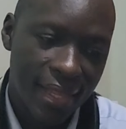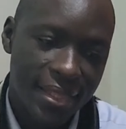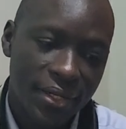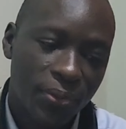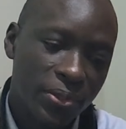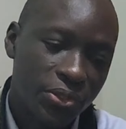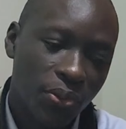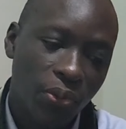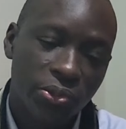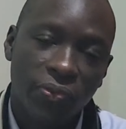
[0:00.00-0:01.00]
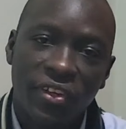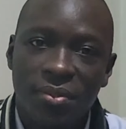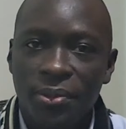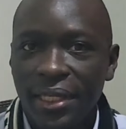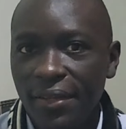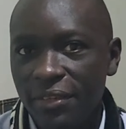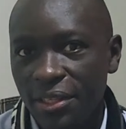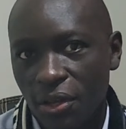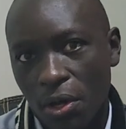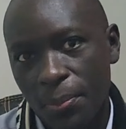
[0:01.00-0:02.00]
And then also, because Facebook gives you
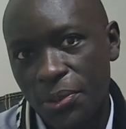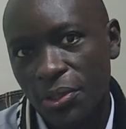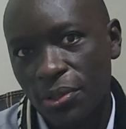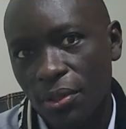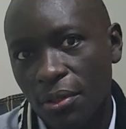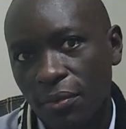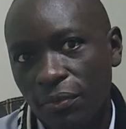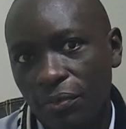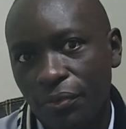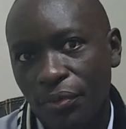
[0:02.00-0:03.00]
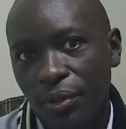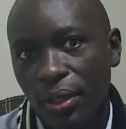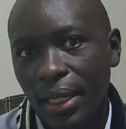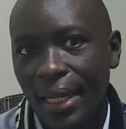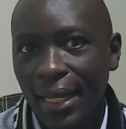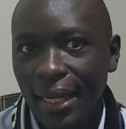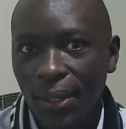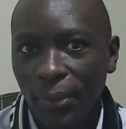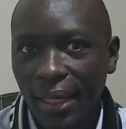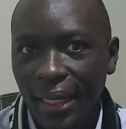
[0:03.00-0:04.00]
the option of
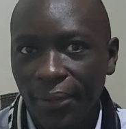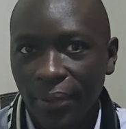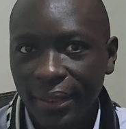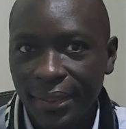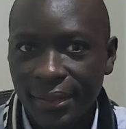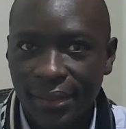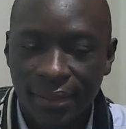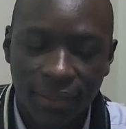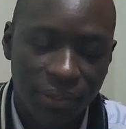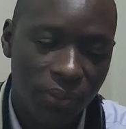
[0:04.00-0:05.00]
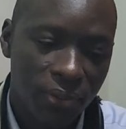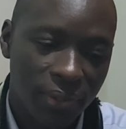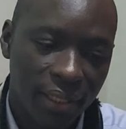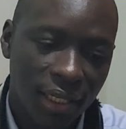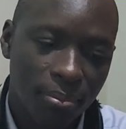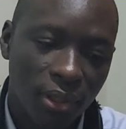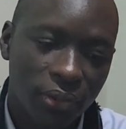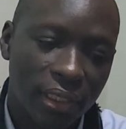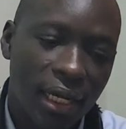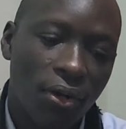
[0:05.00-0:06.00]
lookalike audience, you want to think
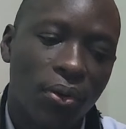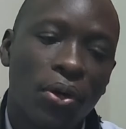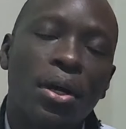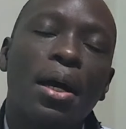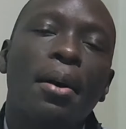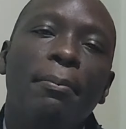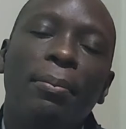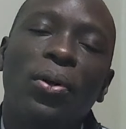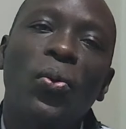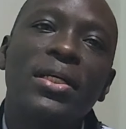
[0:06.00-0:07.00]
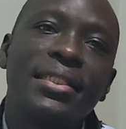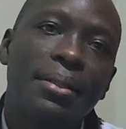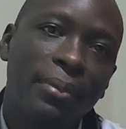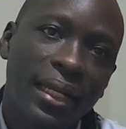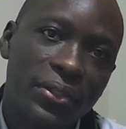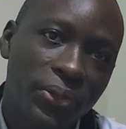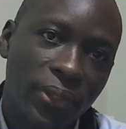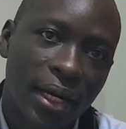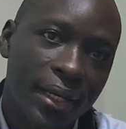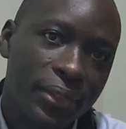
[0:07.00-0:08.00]
about how people who are similar to
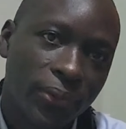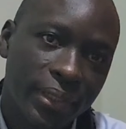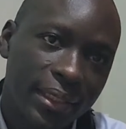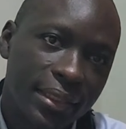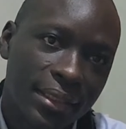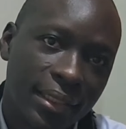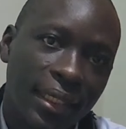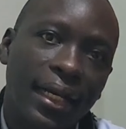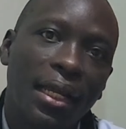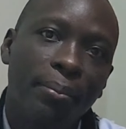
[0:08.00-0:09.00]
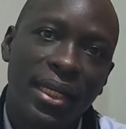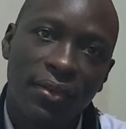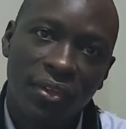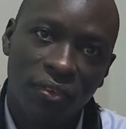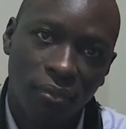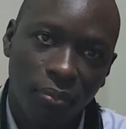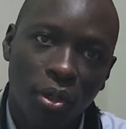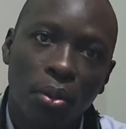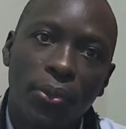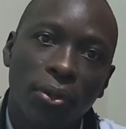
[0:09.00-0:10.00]
your current audience can benefit
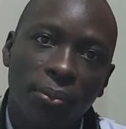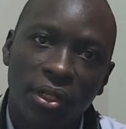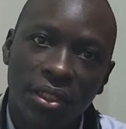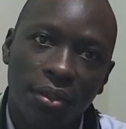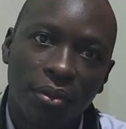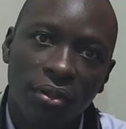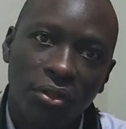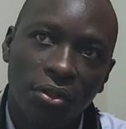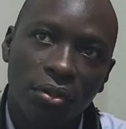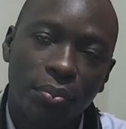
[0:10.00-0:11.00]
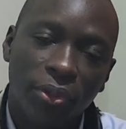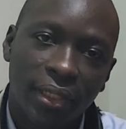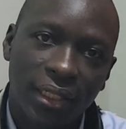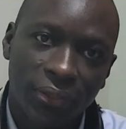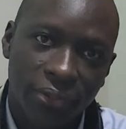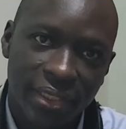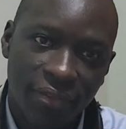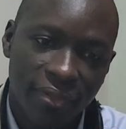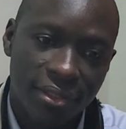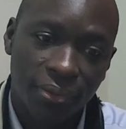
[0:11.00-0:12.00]
from your product or
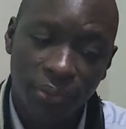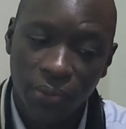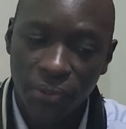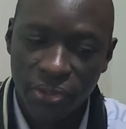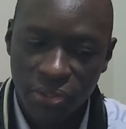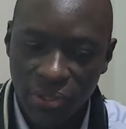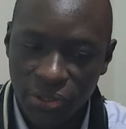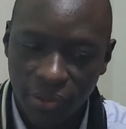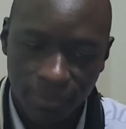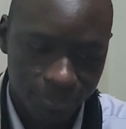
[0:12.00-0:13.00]
service, your solution.